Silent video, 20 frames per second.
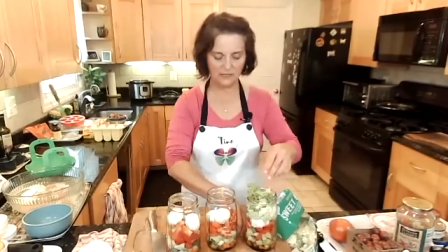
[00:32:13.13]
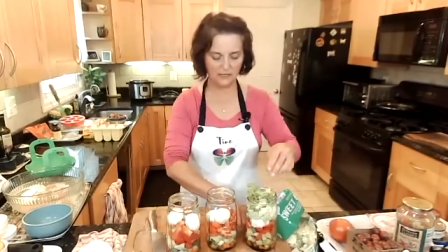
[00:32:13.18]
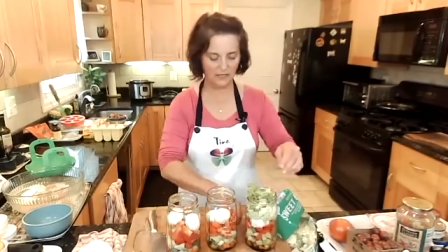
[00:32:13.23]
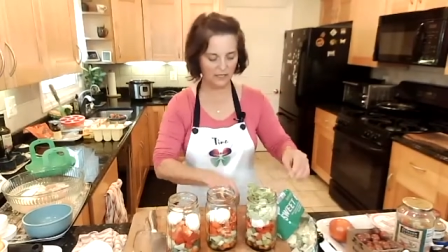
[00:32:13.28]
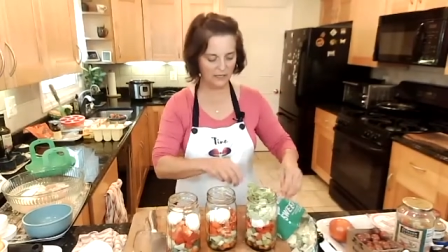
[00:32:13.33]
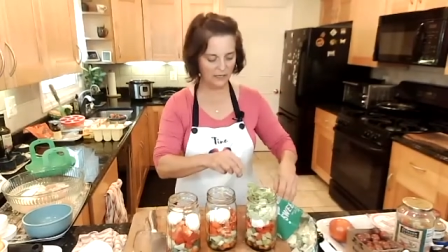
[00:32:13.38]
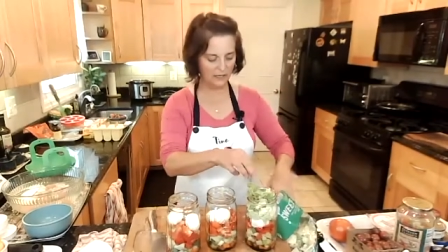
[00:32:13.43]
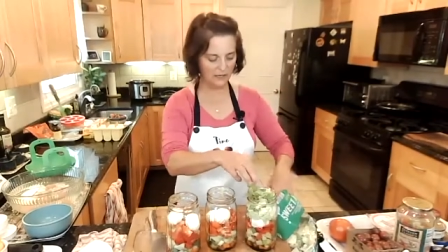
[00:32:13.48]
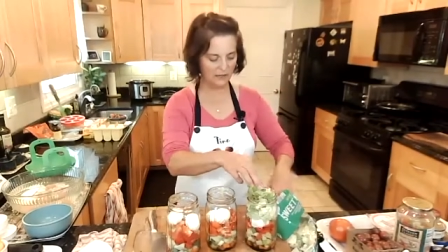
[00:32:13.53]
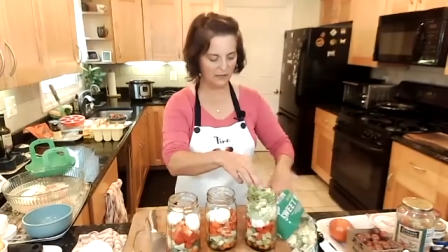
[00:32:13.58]

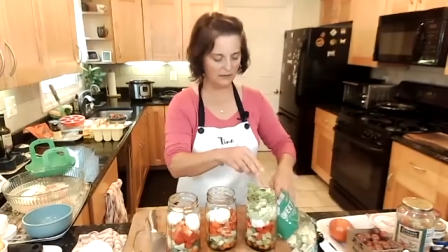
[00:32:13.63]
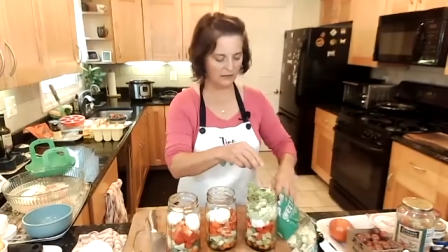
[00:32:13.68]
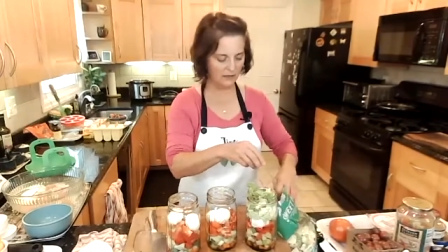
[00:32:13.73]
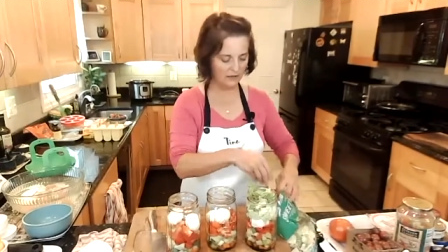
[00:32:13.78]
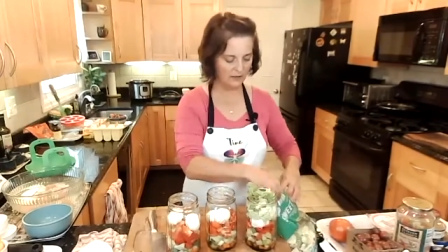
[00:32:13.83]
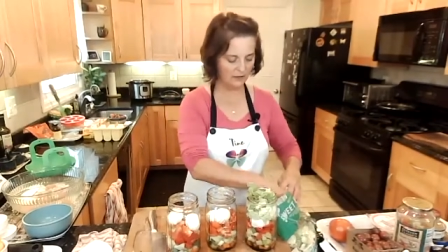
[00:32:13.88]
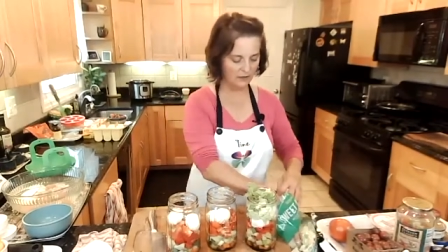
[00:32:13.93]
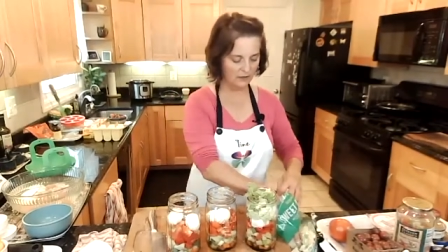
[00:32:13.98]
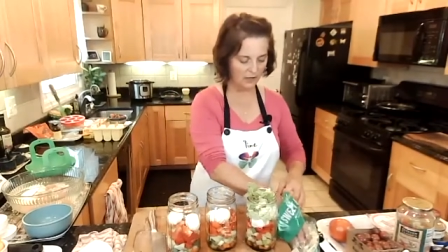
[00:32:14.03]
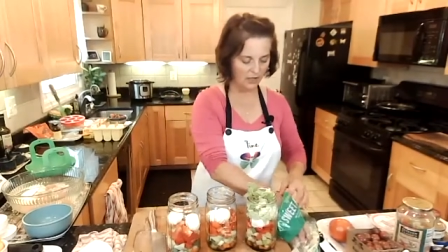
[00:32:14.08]
in
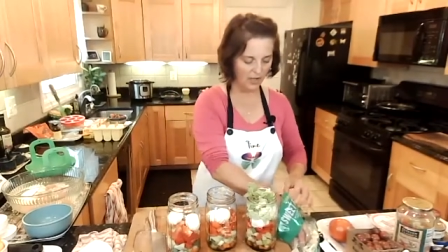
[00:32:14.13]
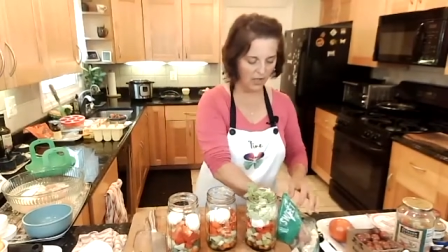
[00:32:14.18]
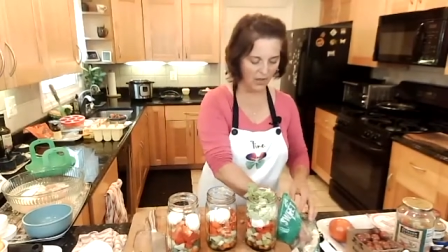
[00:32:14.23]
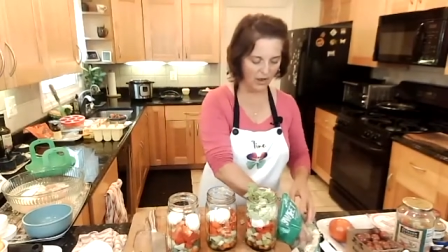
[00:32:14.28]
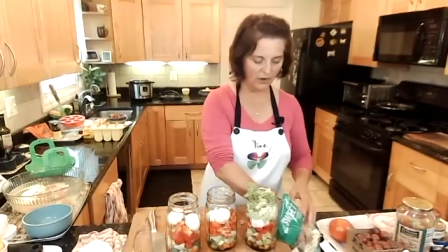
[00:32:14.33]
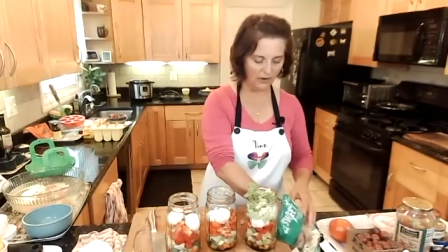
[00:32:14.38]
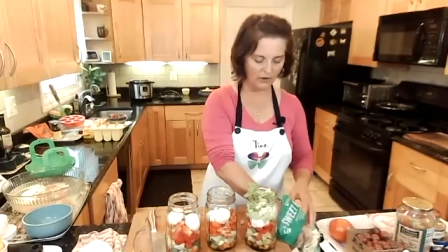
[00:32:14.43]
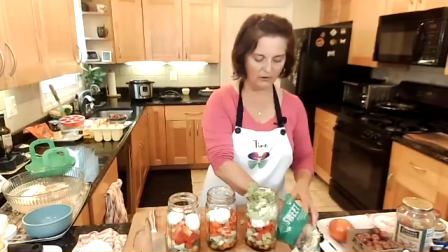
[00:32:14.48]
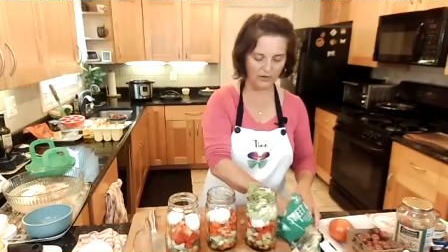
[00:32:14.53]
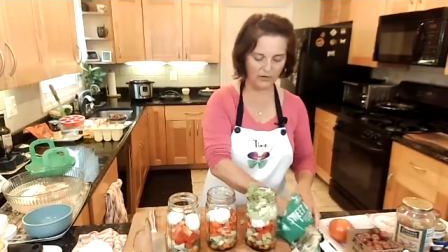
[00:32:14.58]

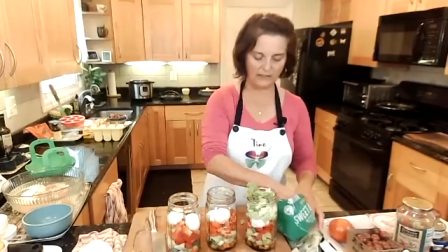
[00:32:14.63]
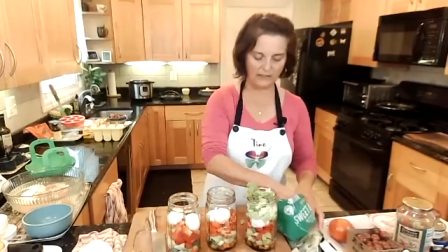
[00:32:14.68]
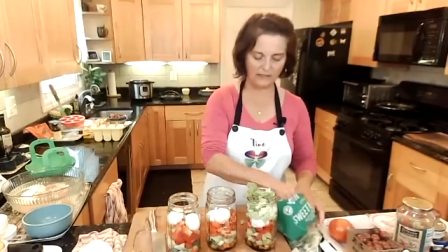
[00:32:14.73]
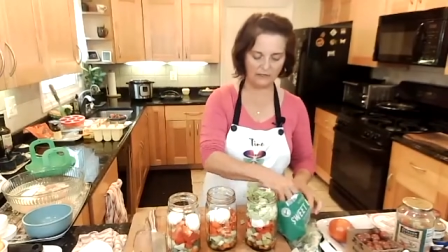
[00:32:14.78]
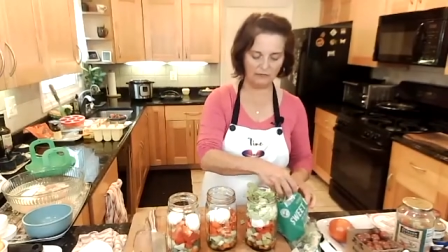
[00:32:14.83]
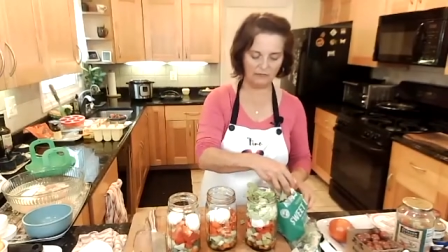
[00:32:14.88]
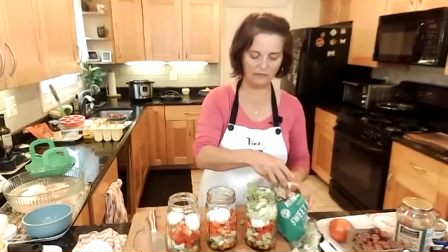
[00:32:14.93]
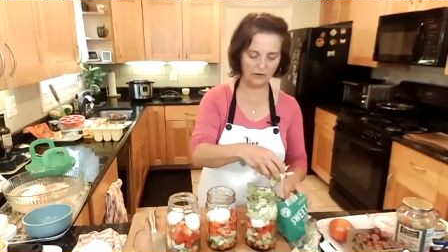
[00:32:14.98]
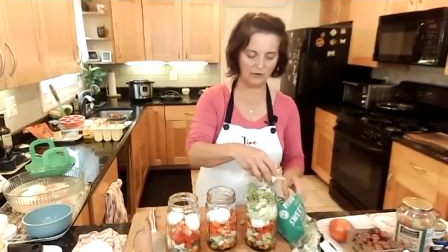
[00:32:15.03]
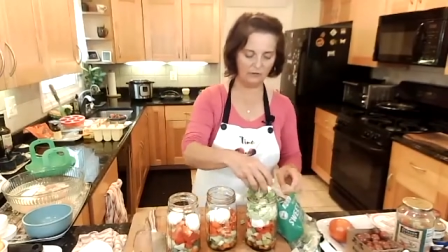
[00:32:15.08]
at
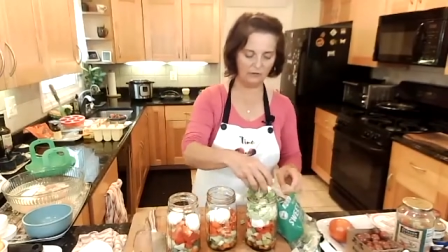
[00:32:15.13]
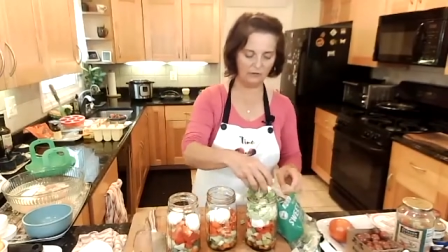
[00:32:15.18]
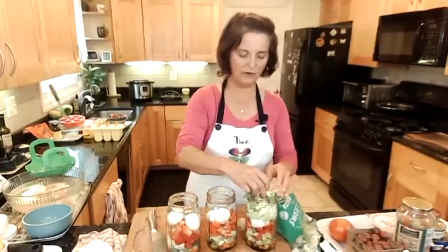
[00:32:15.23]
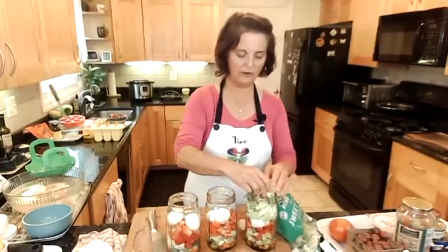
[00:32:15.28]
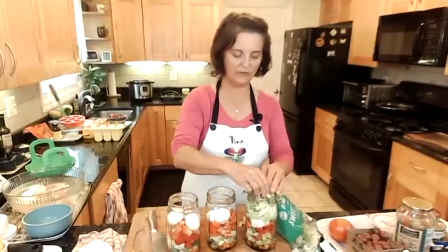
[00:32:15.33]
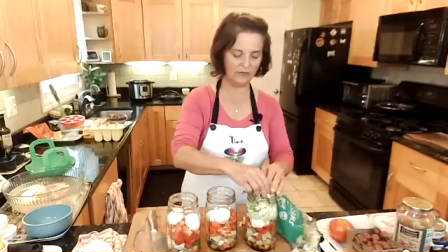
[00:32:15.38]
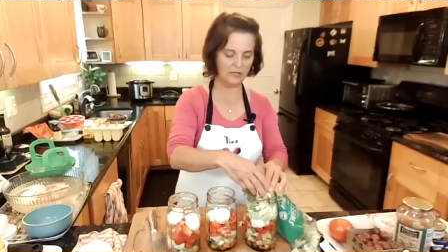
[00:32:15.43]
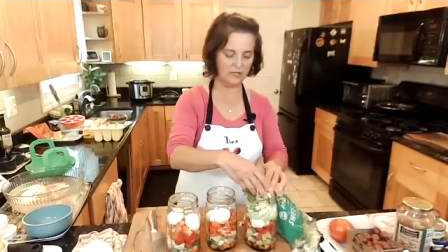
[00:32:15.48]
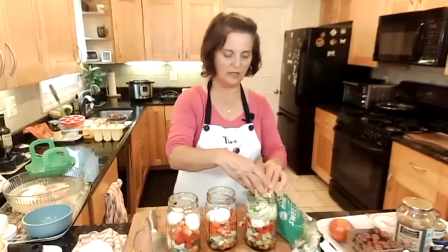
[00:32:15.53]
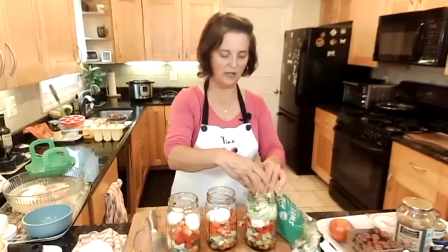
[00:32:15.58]
the very,
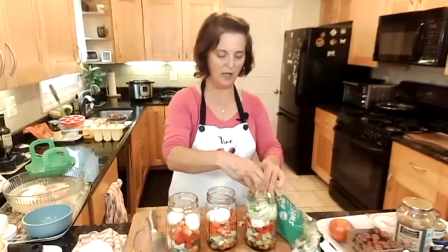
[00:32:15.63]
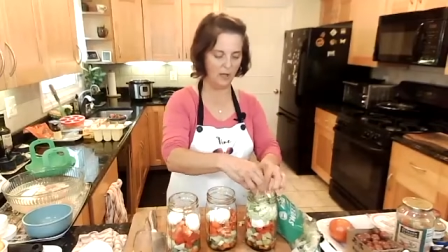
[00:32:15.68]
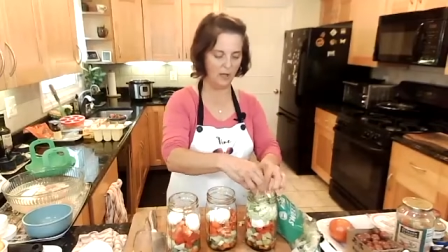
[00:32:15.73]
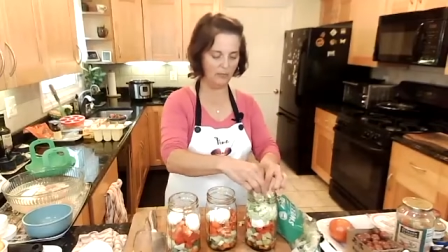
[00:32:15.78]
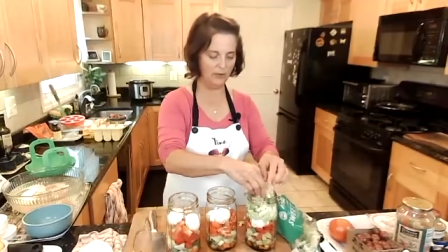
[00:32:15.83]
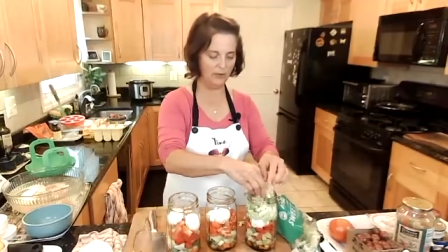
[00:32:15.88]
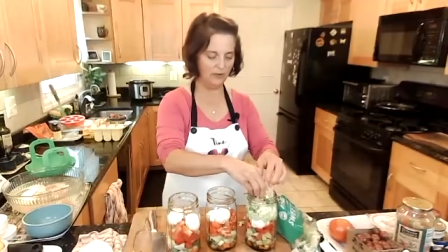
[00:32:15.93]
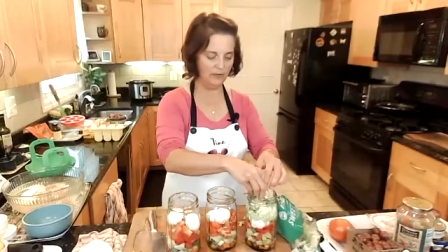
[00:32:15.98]
very top.